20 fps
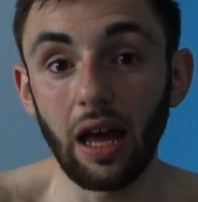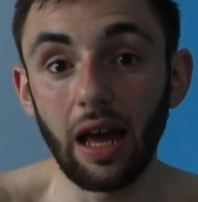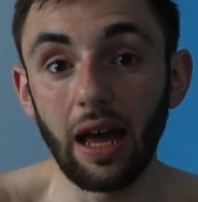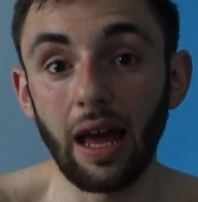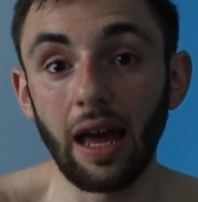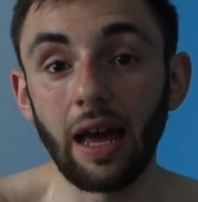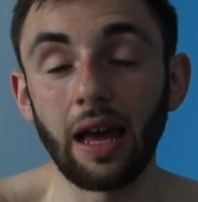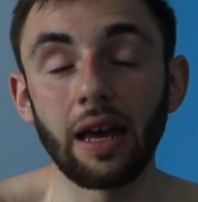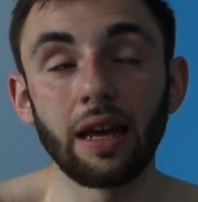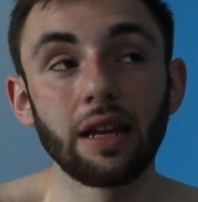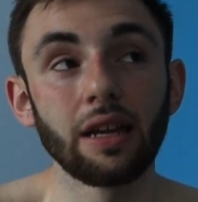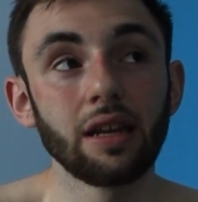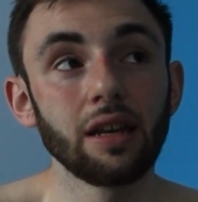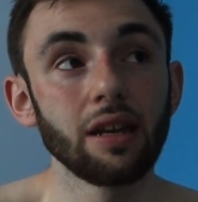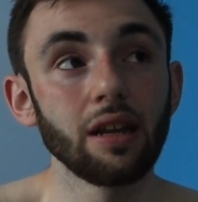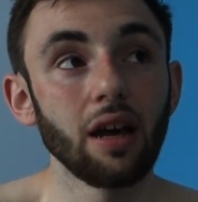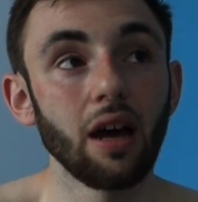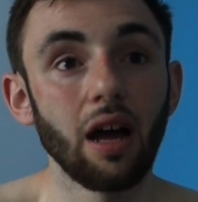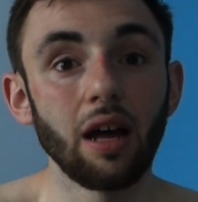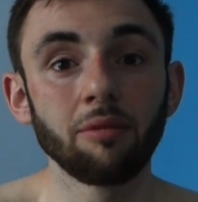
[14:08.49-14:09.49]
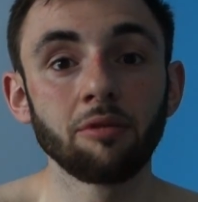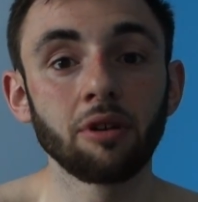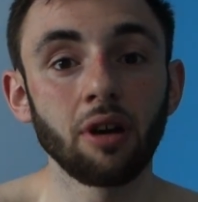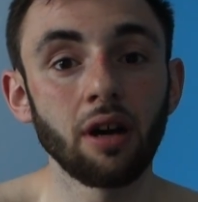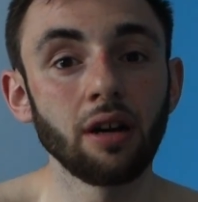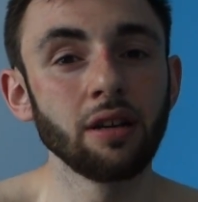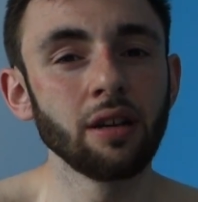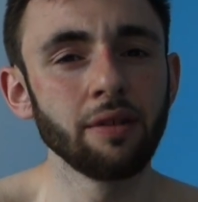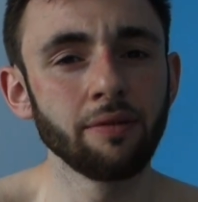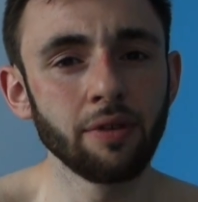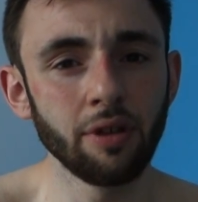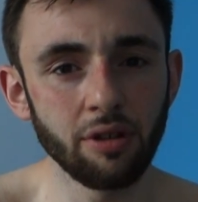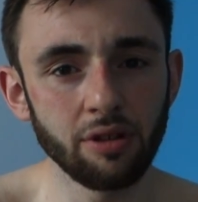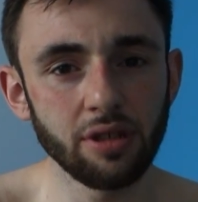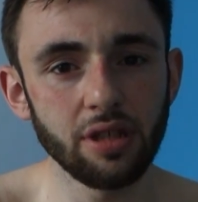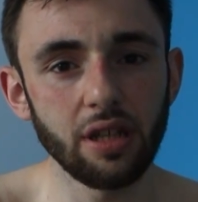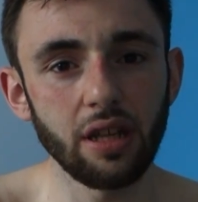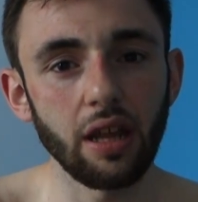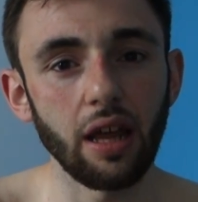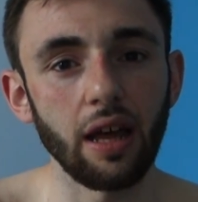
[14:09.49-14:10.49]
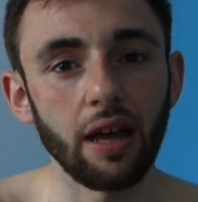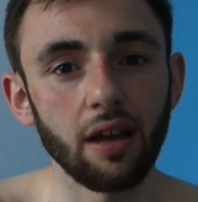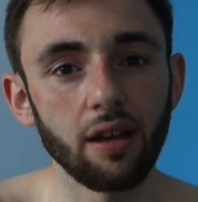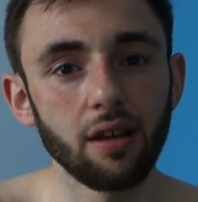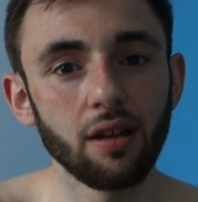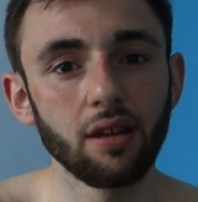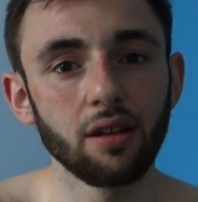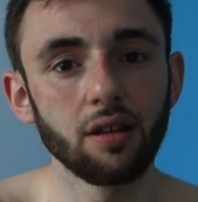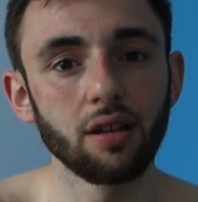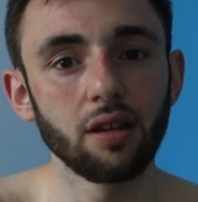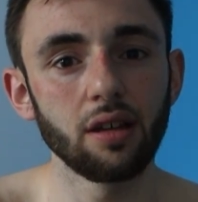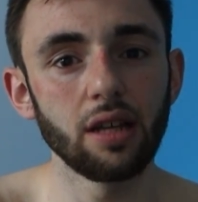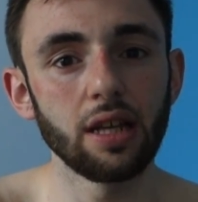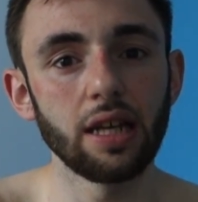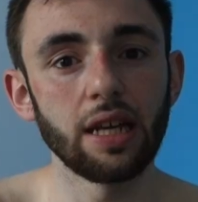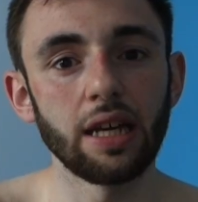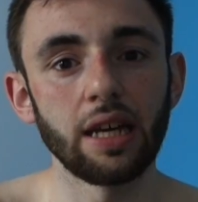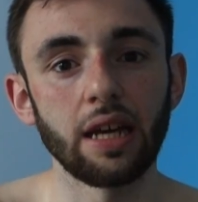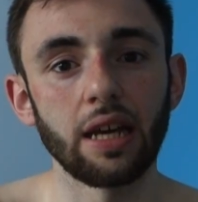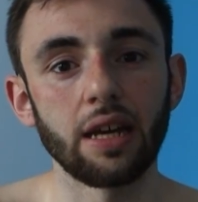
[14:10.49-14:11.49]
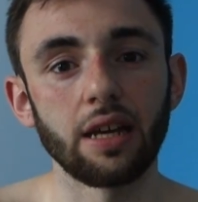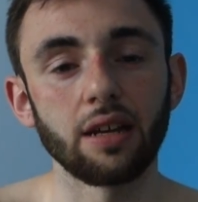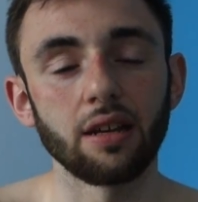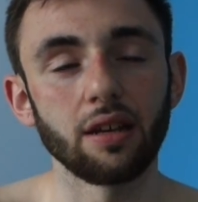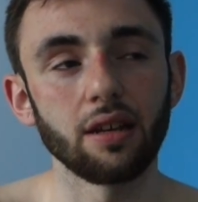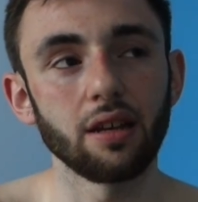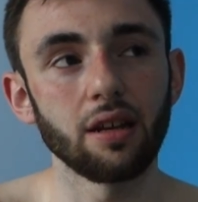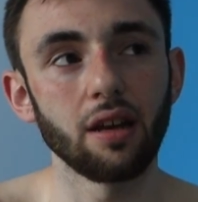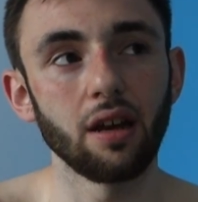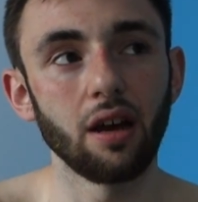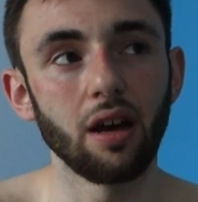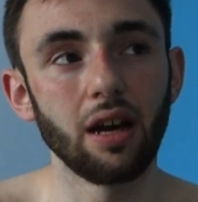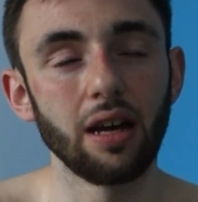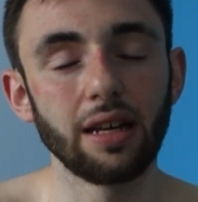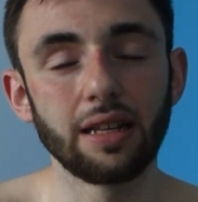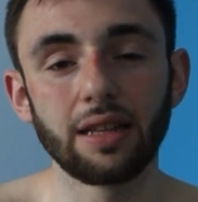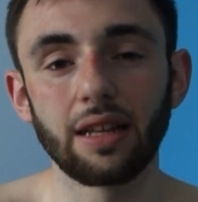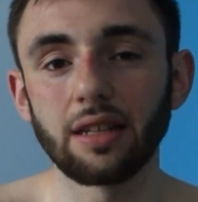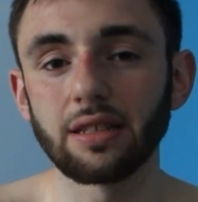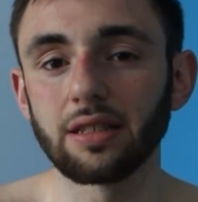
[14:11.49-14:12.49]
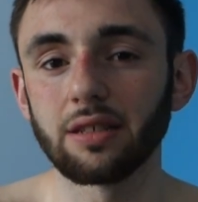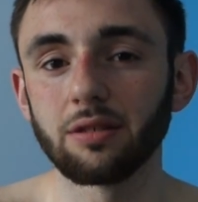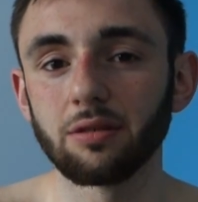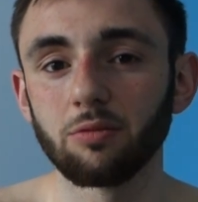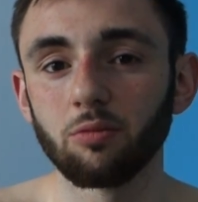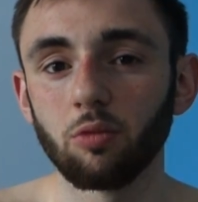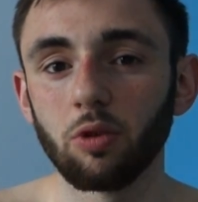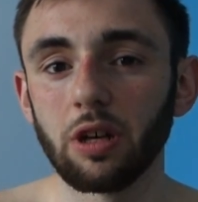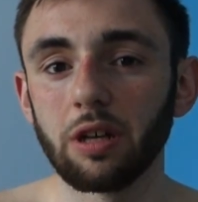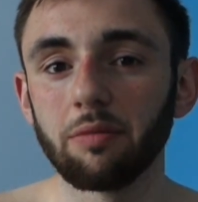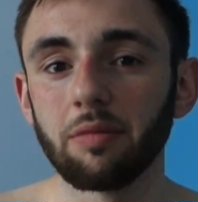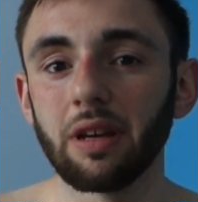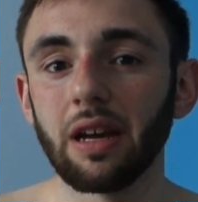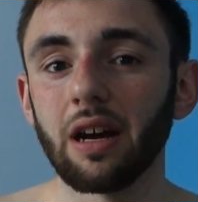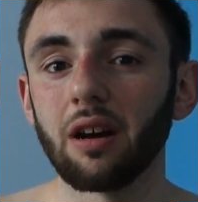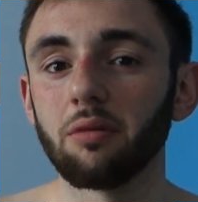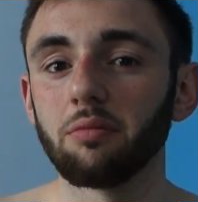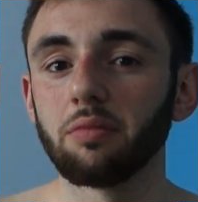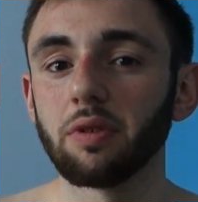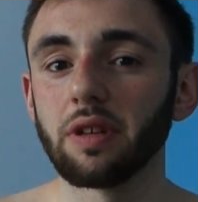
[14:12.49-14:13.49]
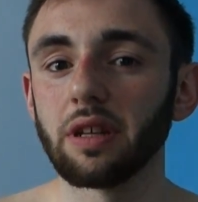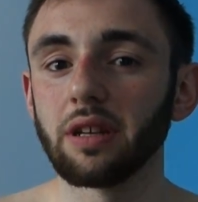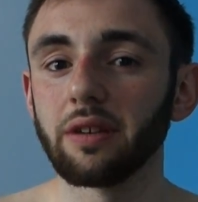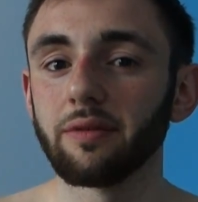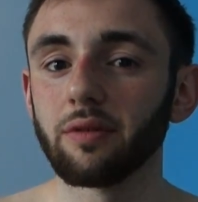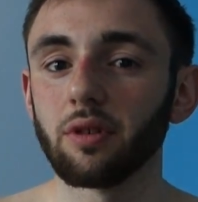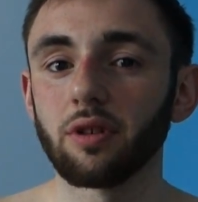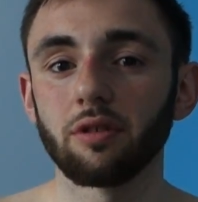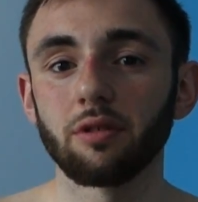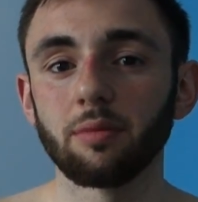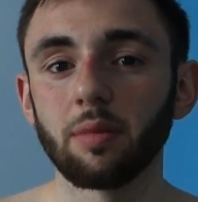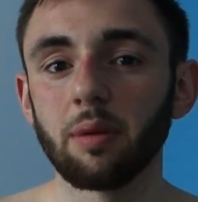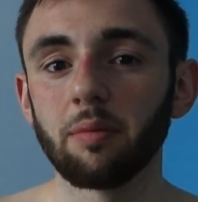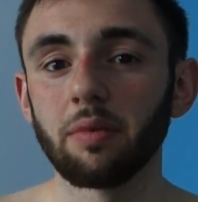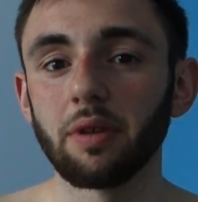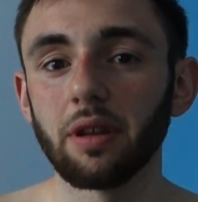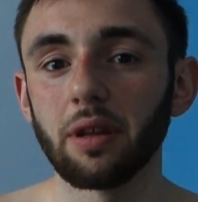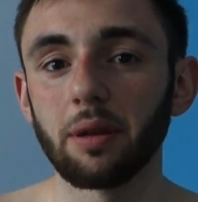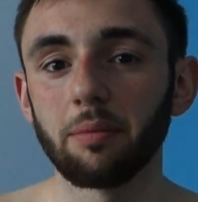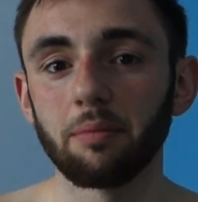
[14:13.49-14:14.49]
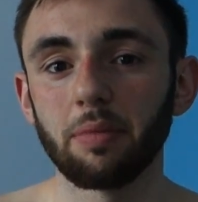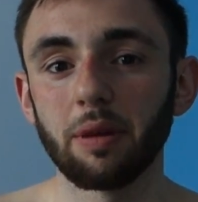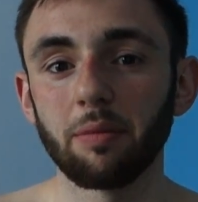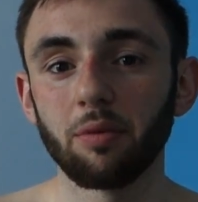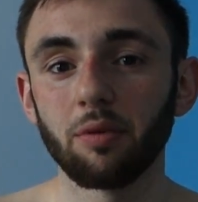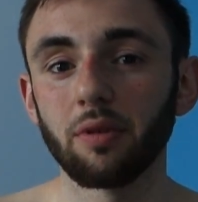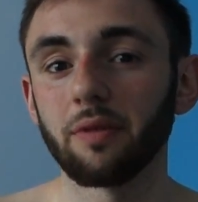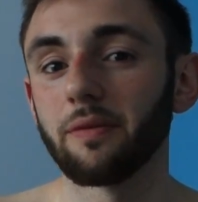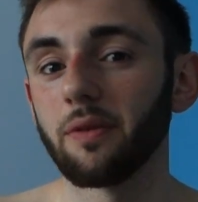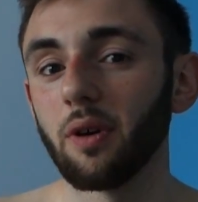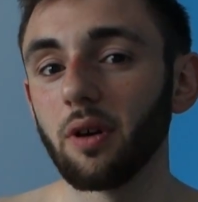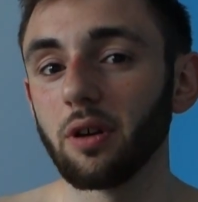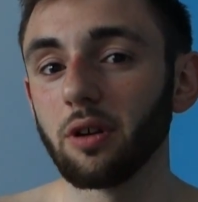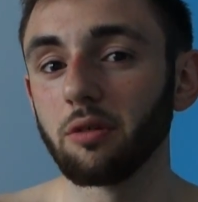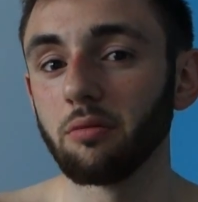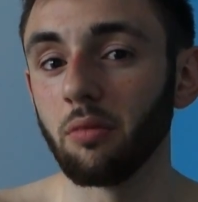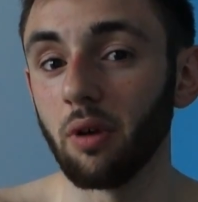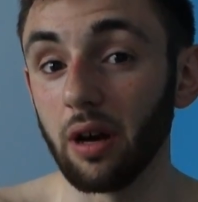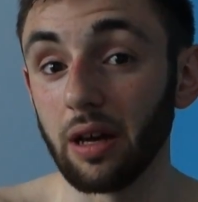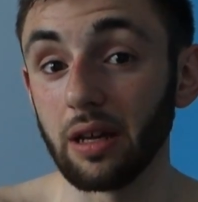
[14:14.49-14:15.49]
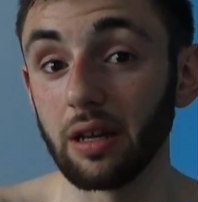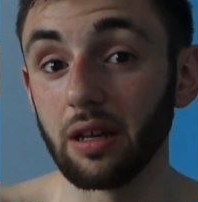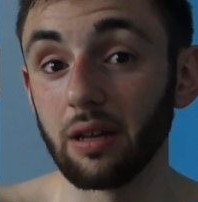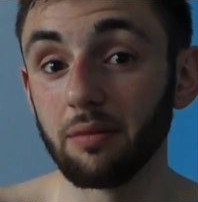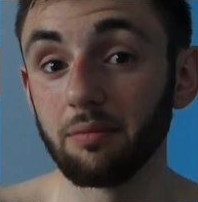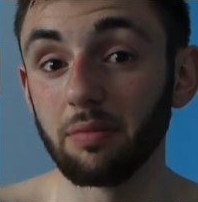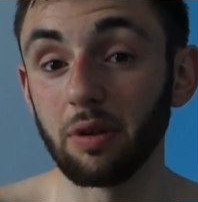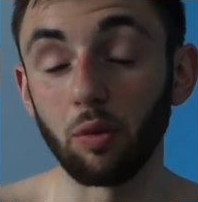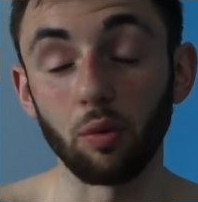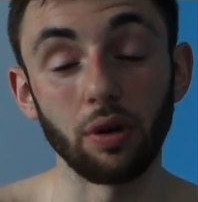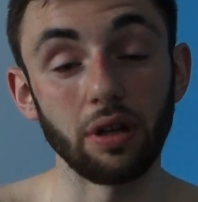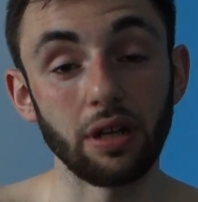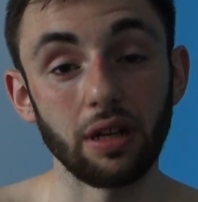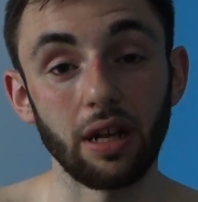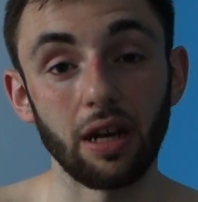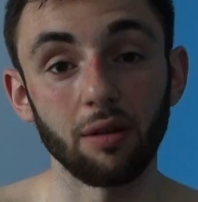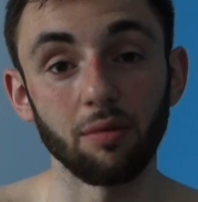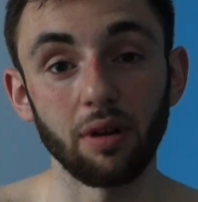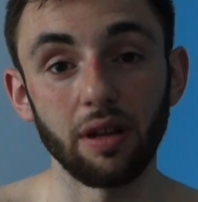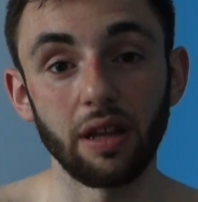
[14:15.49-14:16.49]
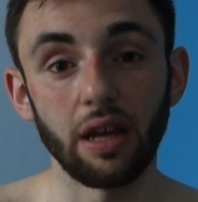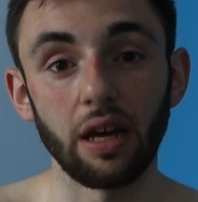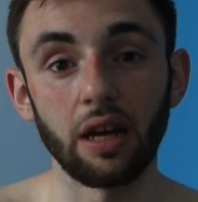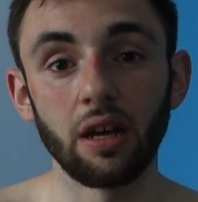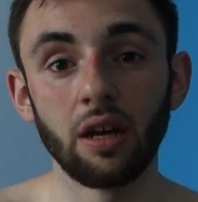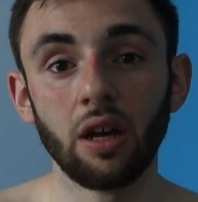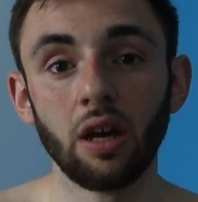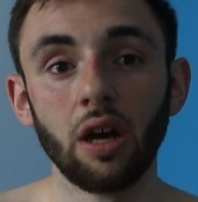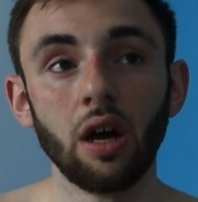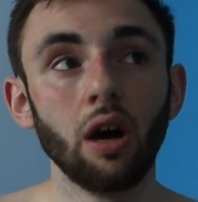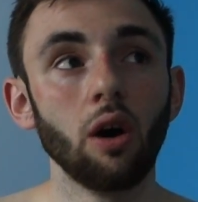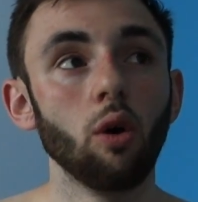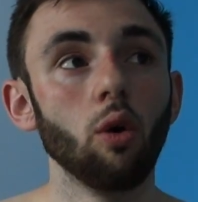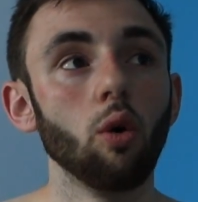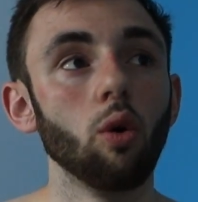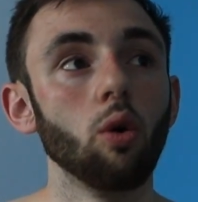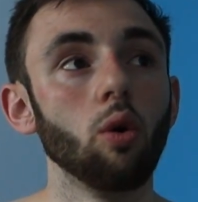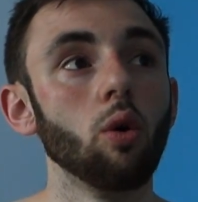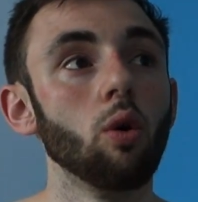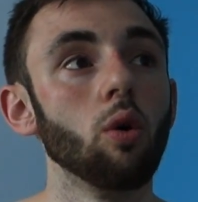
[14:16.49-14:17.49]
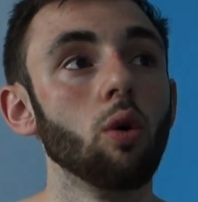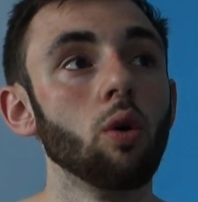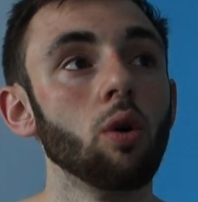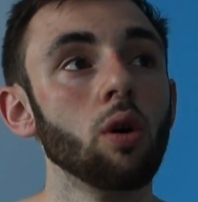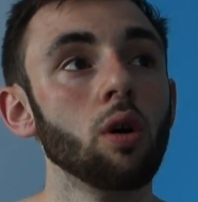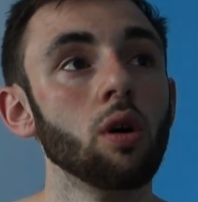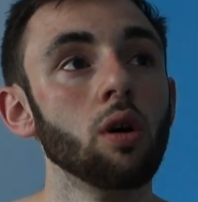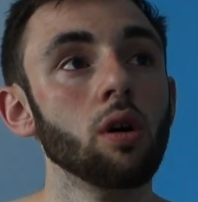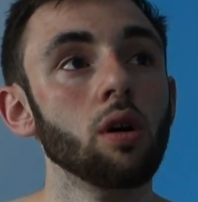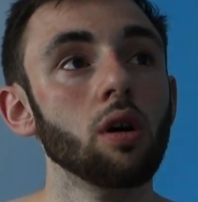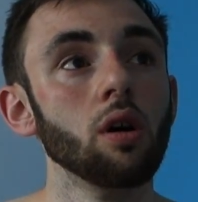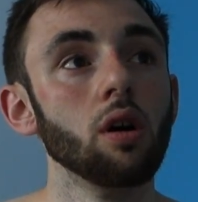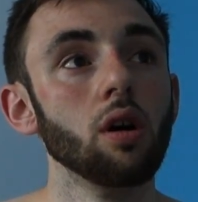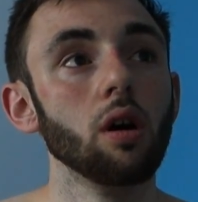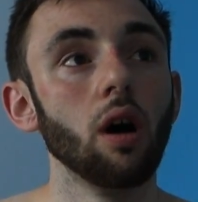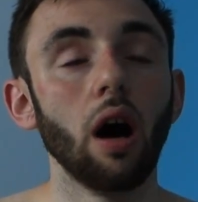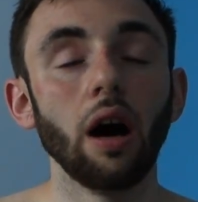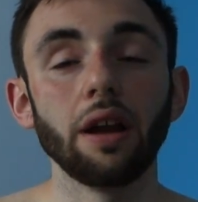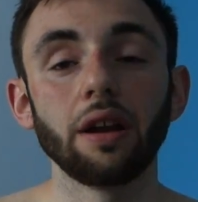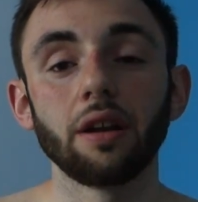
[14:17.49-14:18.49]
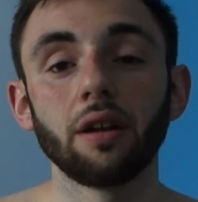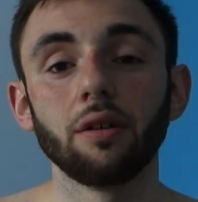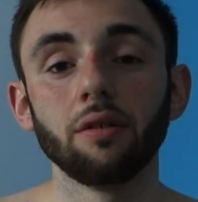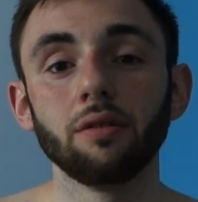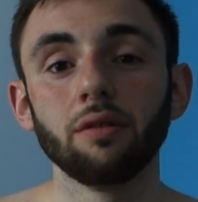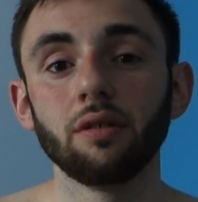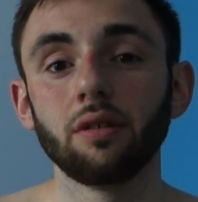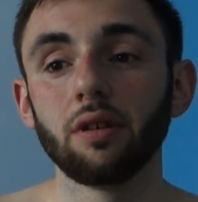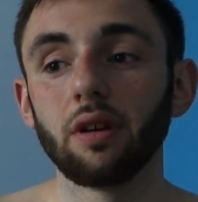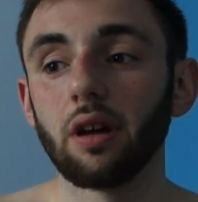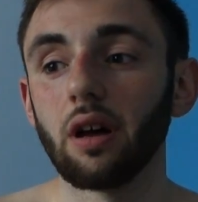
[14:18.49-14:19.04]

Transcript: And I'm kind of used to that. And it doesn't weird me out, but then you've got to remember that people that follow you might be weirded out by that. Or, I don't know,